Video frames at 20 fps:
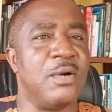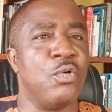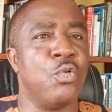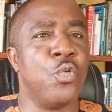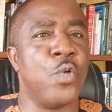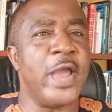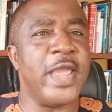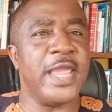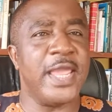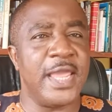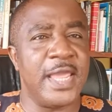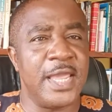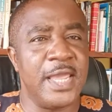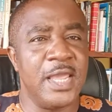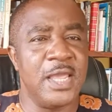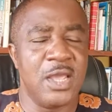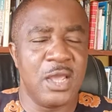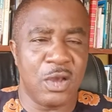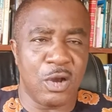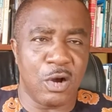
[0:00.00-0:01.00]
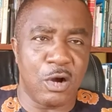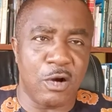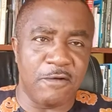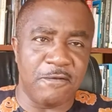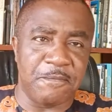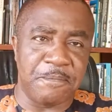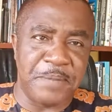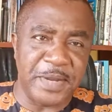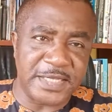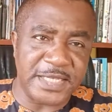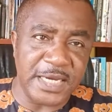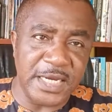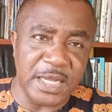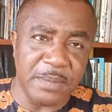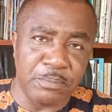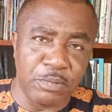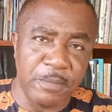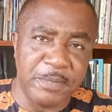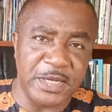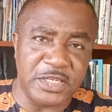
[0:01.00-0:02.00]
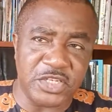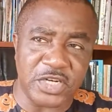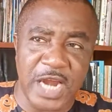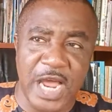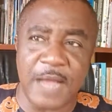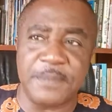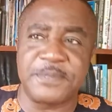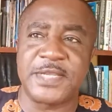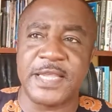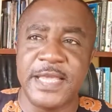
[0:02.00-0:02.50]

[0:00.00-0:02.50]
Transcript: way of beating the booby traps